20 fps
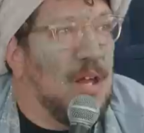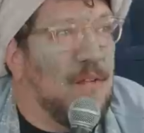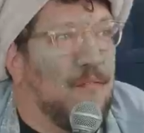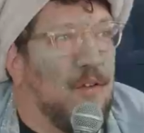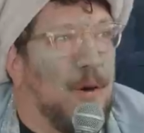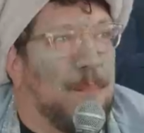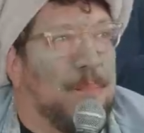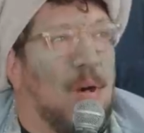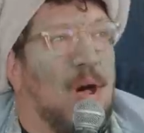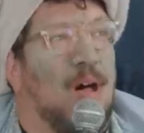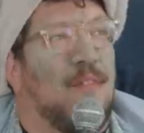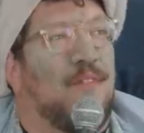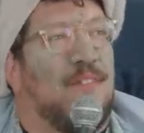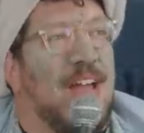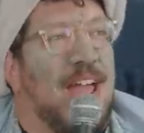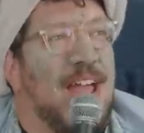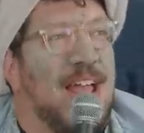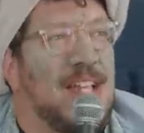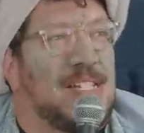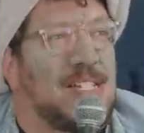Football
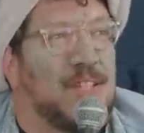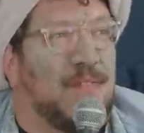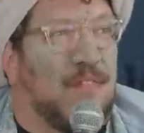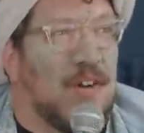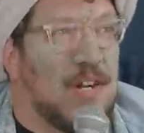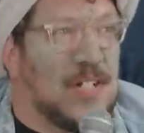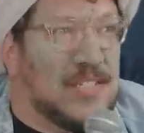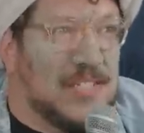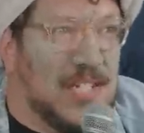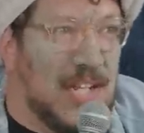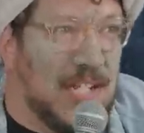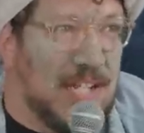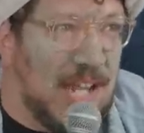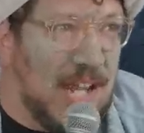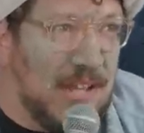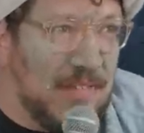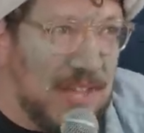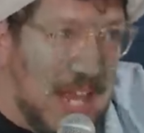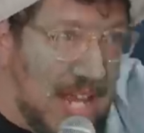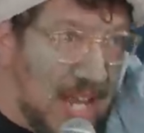fans, the first Sunday
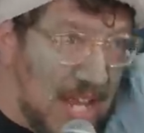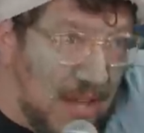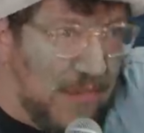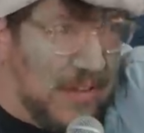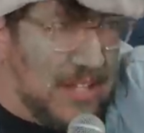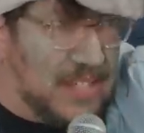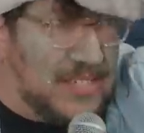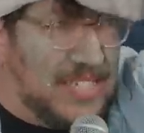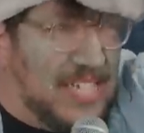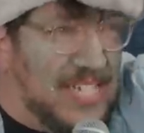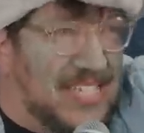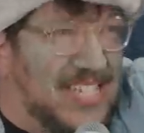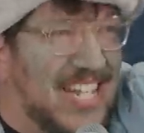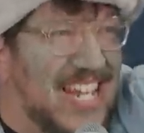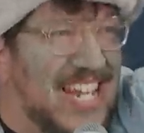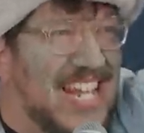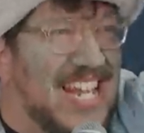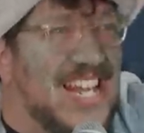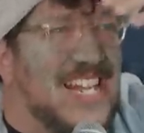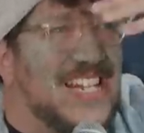of the NFL season
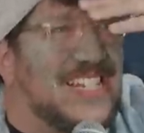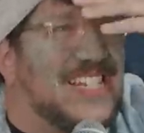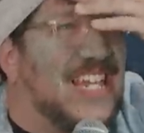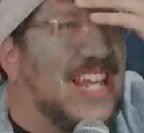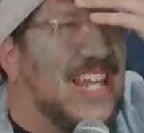is